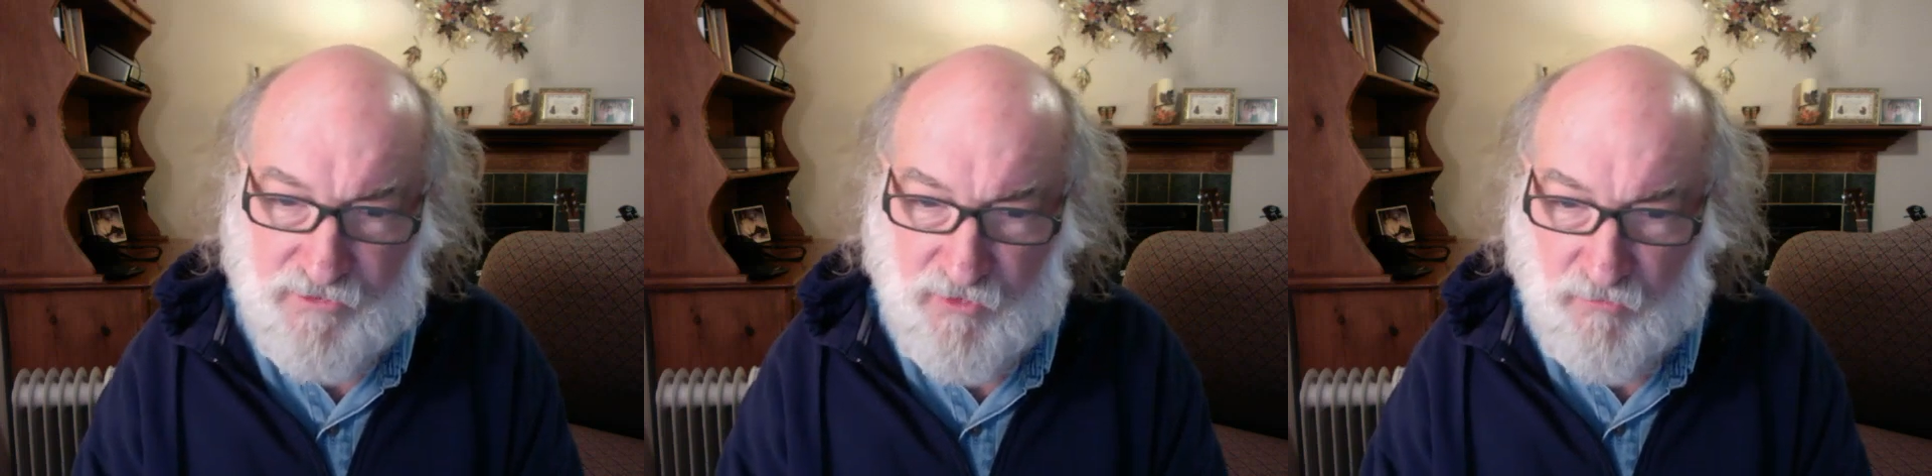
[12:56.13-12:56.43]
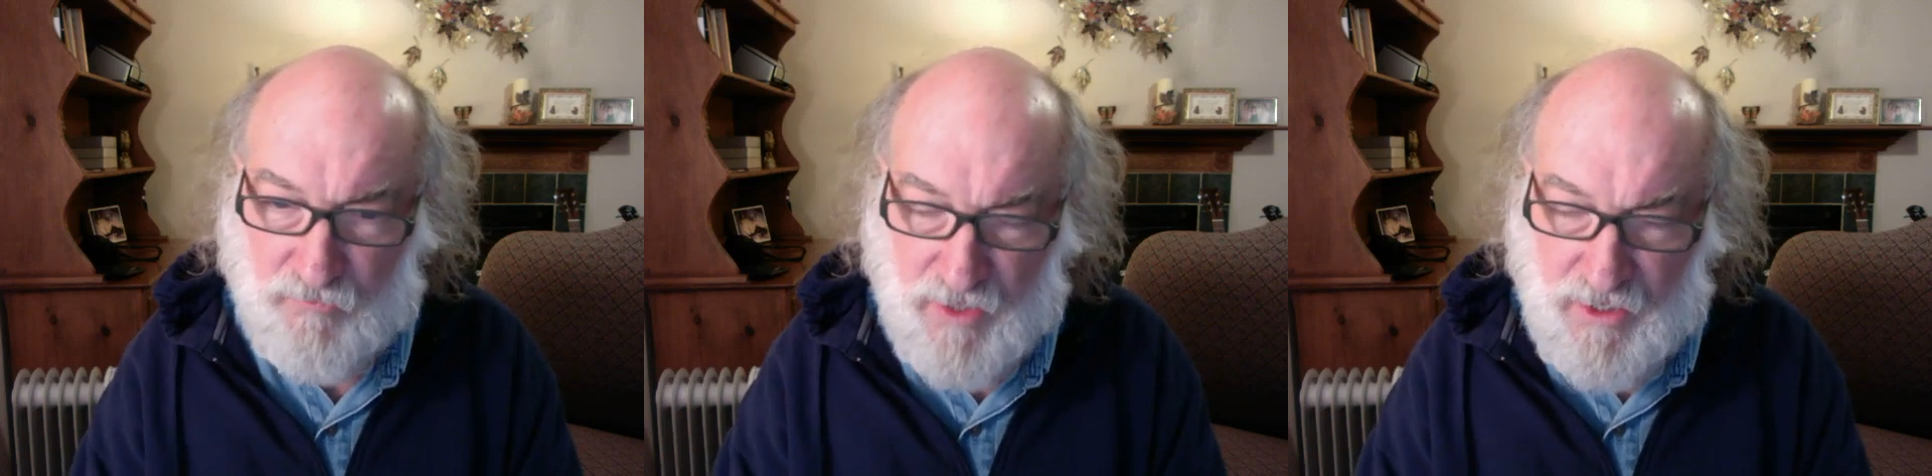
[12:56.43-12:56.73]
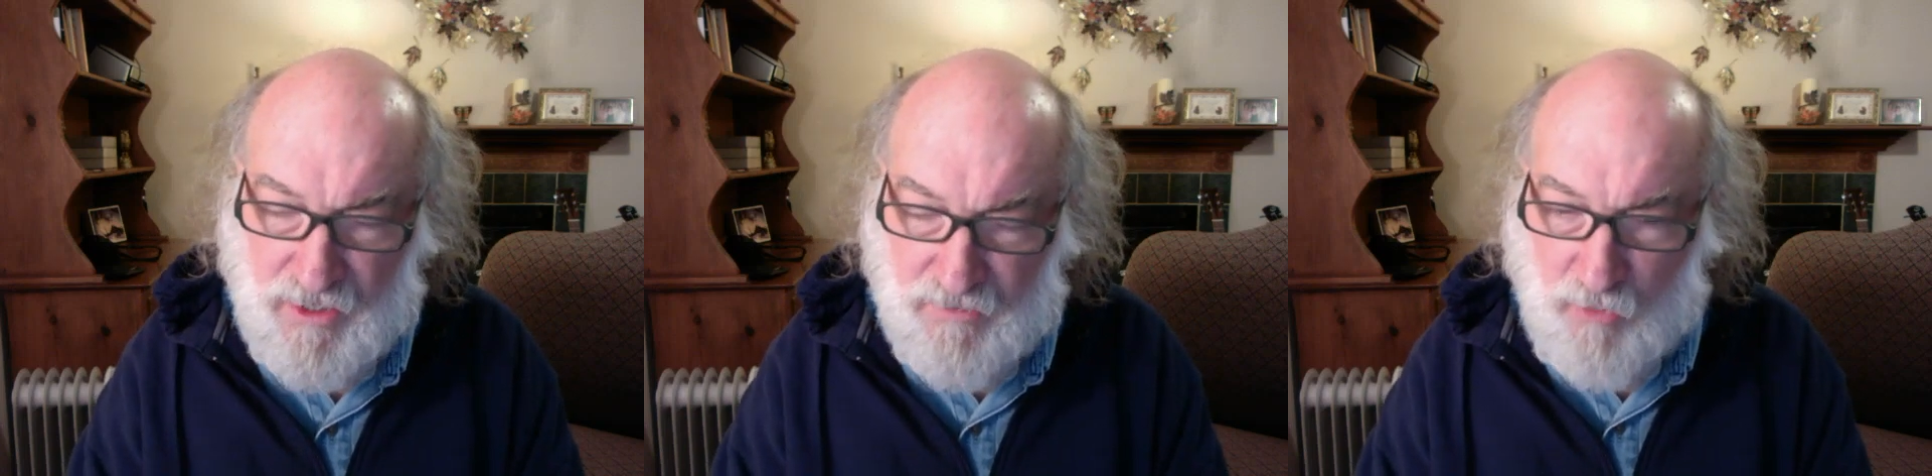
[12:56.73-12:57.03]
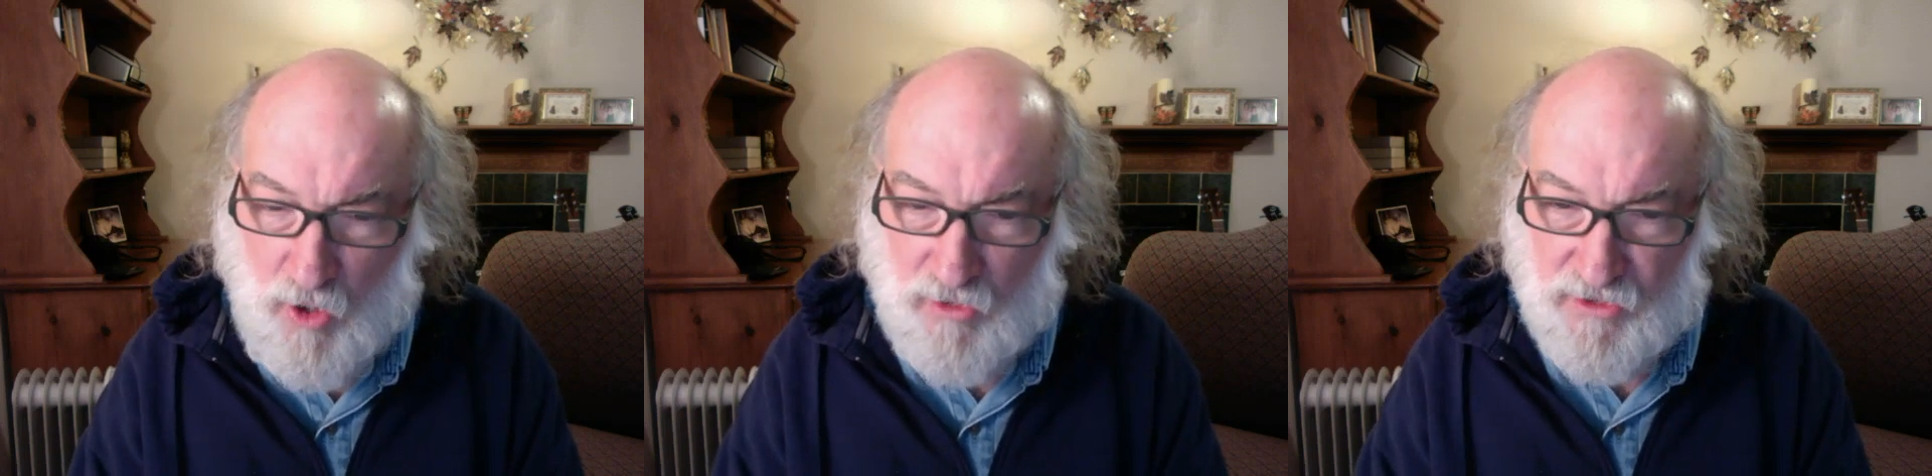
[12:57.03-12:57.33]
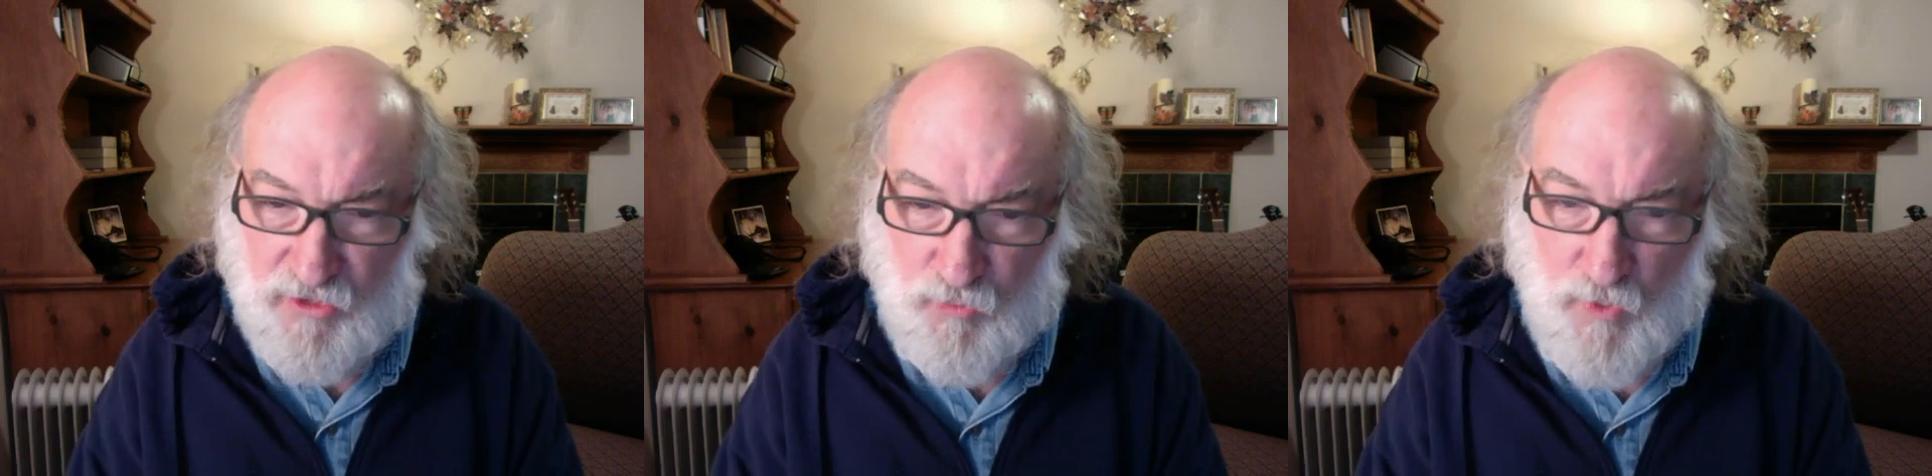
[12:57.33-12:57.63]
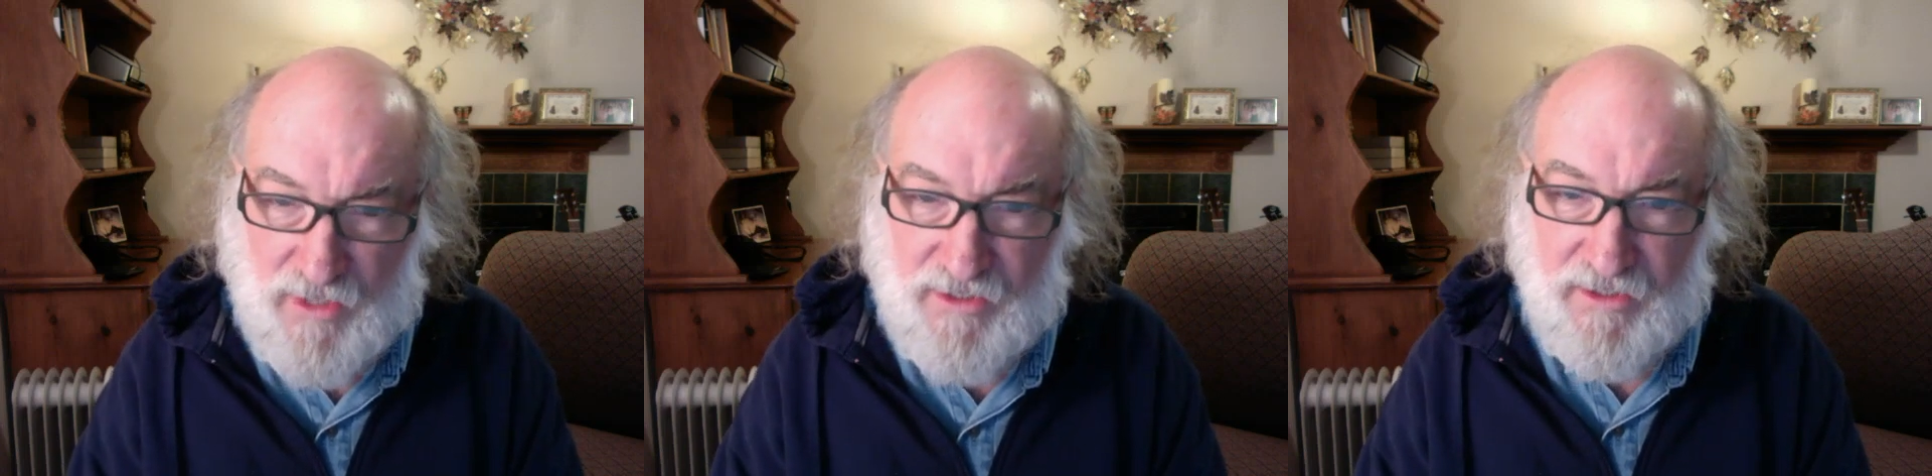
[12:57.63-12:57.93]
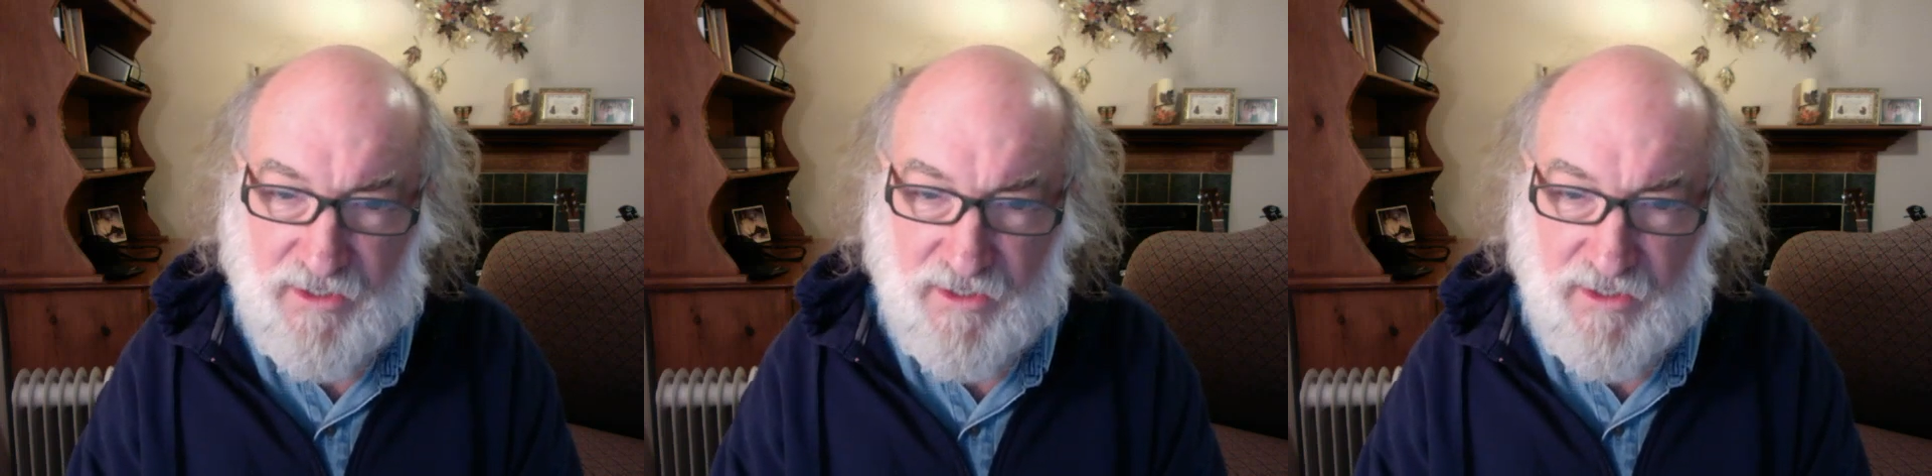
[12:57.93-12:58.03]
So Paul is directing